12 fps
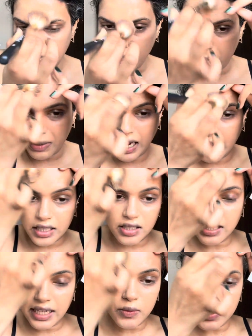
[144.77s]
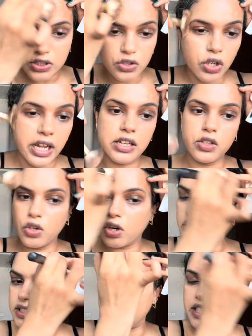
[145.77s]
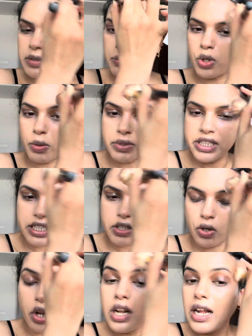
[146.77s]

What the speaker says: my under eye was like not setting properly at all,